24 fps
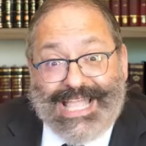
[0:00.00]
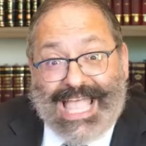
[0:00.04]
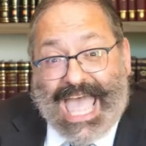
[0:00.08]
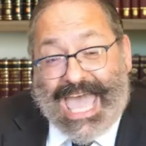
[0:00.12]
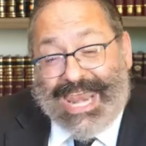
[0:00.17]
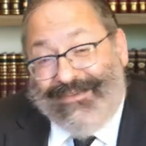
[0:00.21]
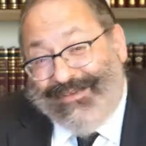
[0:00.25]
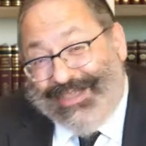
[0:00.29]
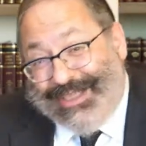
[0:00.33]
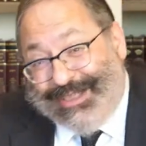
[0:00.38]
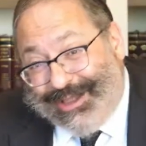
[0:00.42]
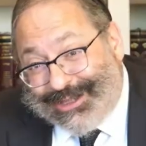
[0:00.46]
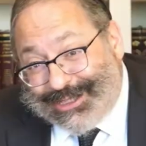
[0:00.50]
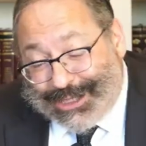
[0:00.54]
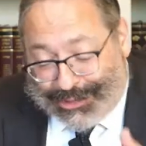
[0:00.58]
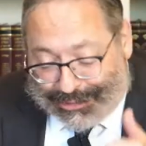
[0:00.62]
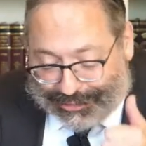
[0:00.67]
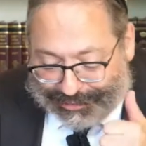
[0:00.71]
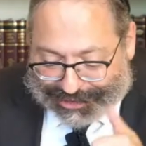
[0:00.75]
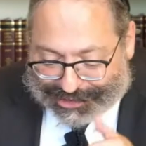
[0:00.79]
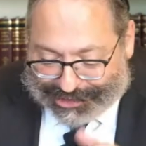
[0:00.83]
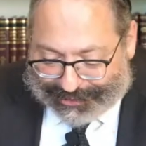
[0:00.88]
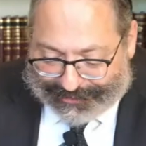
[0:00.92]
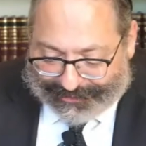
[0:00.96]
And if he doesn't
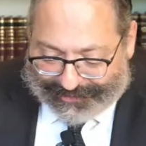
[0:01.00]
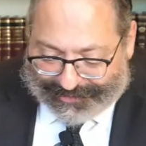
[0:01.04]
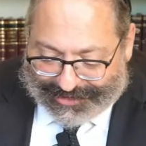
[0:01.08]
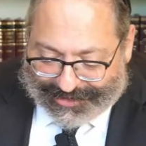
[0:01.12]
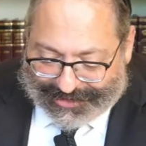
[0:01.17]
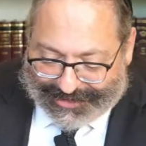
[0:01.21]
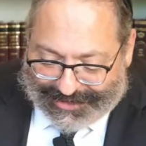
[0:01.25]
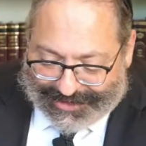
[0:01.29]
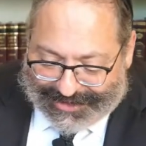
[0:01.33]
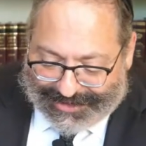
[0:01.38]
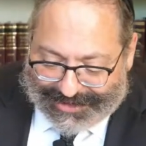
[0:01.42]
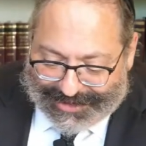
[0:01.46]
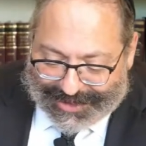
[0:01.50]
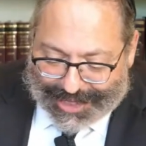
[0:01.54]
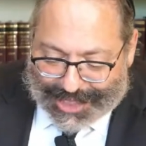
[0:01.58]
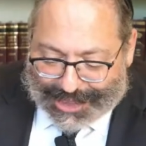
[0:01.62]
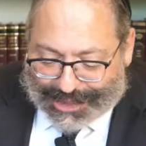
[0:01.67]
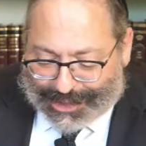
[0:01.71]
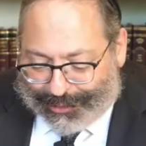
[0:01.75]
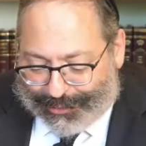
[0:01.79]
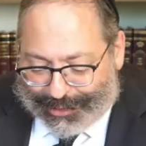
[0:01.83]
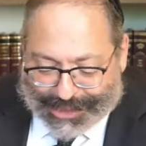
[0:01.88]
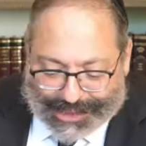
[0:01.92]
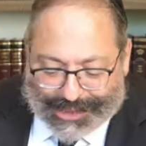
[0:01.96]
do tshuva,
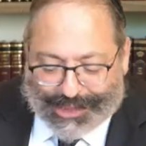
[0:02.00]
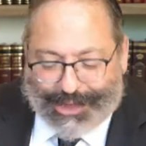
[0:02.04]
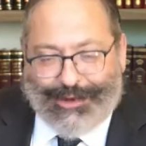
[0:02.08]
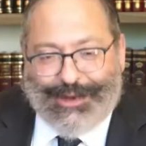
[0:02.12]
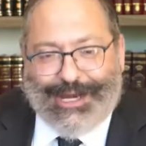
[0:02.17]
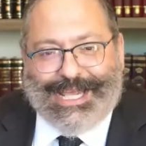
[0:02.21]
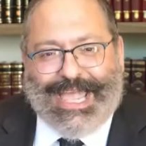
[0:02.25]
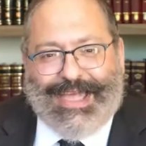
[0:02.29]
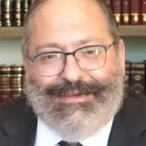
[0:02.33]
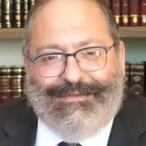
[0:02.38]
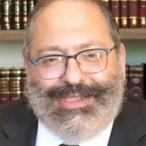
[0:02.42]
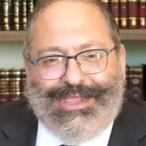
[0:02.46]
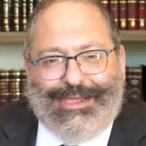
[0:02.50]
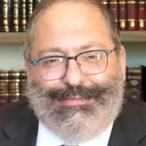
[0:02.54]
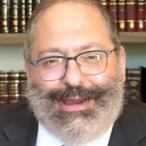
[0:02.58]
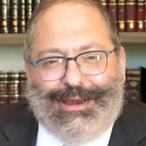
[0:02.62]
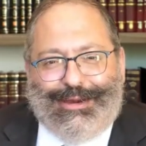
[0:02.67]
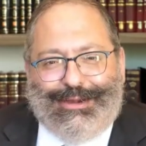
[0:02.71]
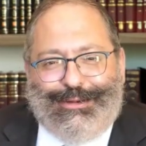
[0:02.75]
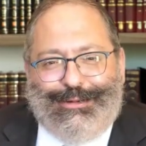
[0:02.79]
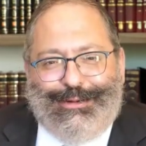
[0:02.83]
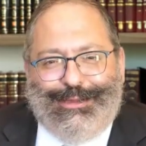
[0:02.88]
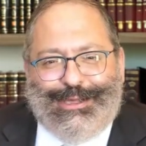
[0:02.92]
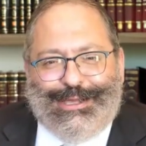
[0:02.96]
so he's Zorik Evelyn
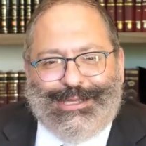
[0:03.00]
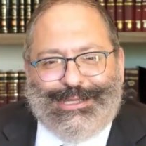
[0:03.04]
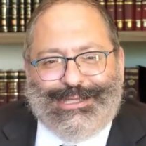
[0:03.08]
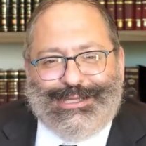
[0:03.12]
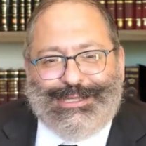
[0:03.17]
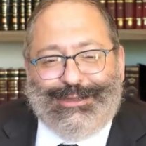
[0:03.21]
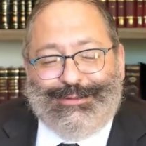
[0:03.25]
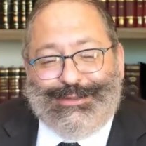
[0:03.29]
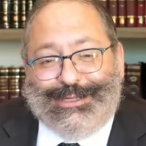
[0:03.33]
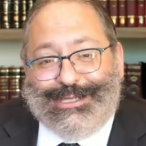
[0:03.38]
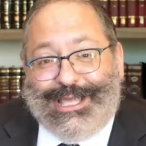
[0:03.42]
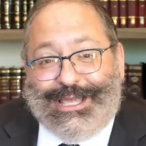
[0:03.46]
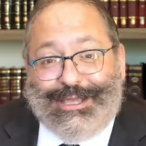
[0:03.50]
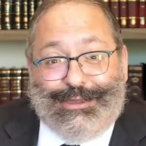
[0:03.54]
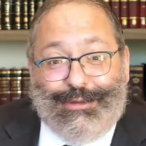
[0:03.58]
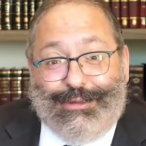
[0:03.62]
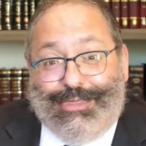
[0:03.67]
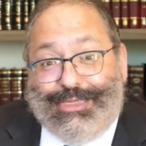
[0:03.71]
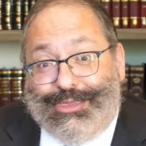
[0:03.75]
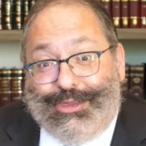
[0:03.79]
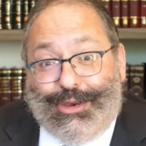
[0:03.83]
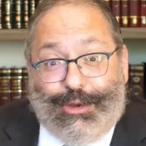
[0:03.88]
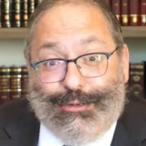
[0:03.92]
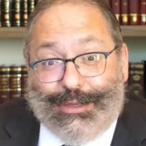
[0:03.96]
Markulis. So it's like you're
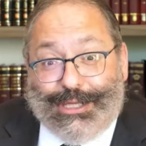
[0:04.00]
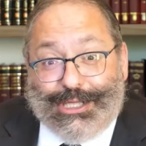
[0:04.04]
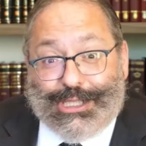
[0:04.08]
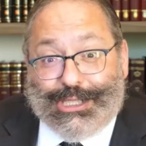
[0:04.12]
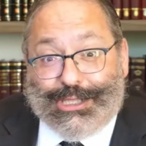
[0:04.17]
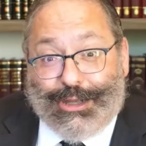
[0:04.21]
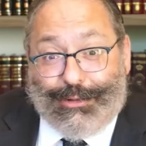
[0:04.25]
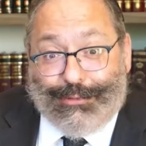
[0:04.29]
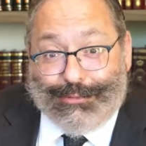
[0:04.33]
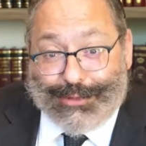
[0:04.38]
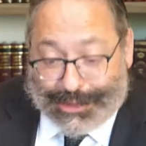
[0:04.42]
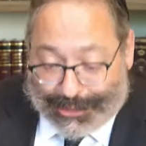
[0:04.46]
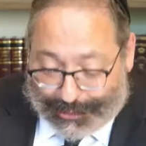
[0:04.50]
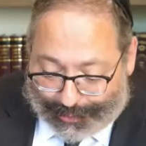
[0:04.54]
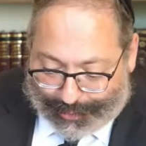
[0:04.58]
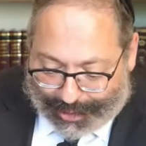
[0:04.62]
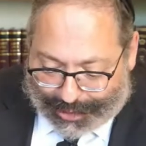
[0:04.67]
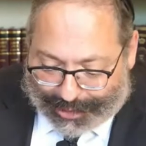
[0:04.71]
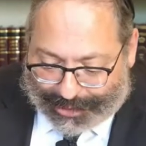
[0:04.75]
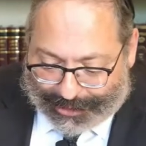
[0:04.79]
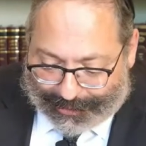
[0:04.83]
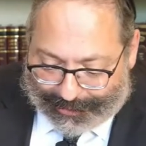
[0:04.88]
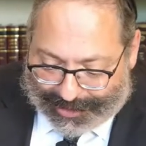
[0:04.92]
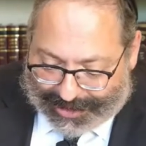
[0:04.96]
throwing stones to
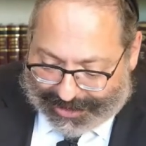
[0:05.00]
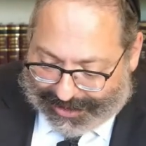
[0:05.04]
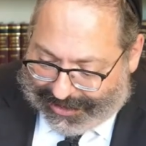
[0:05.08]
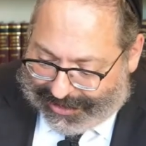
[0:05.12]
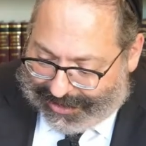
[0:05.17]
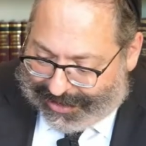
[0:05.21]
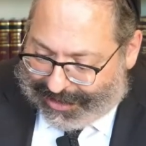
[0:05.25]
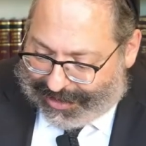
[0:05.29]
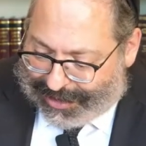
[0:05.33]
Mercury.